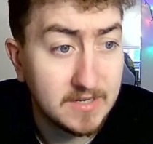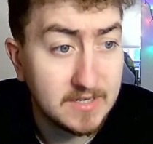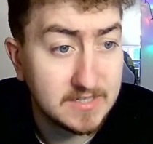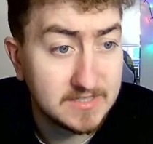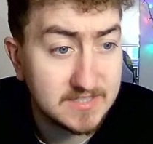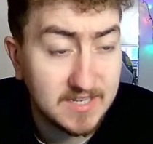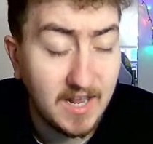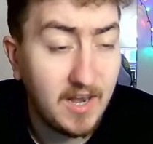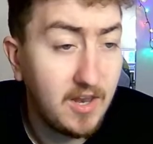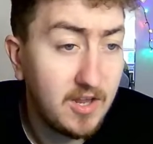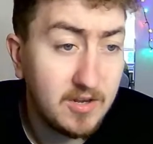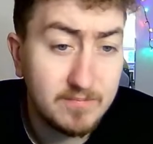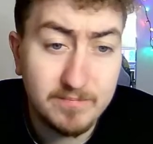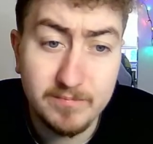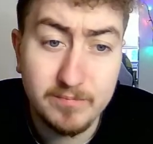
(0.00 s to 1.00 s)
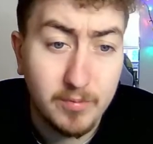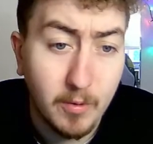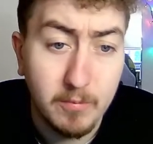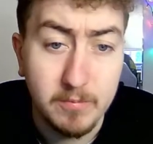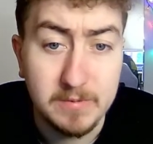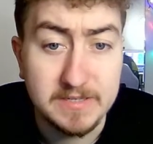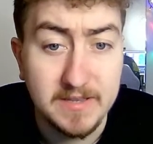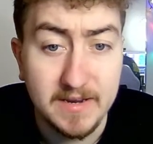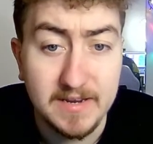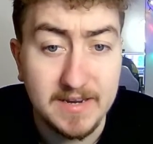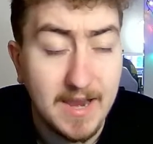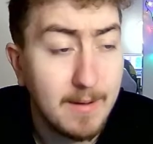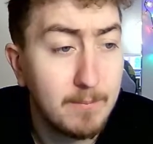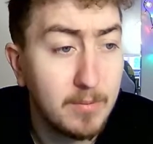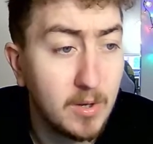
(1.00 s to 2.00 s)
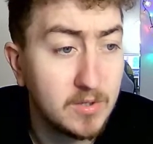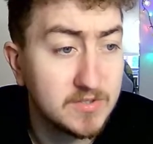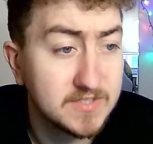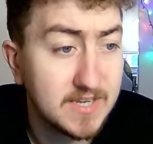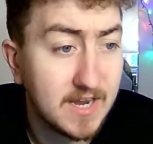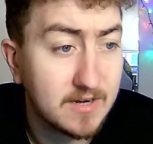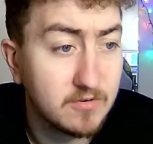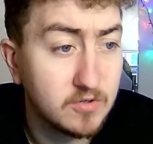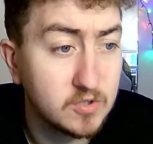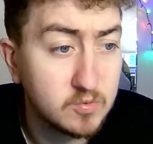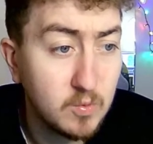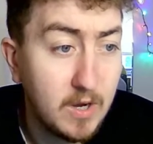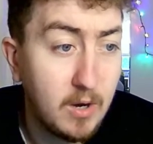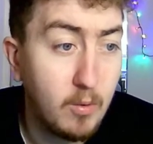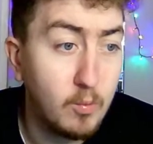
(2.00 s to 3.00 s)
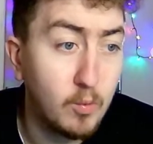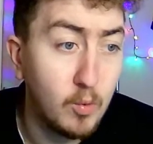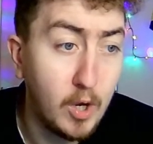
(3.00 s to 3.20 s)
Salah, probably take a gamble on Saka as well.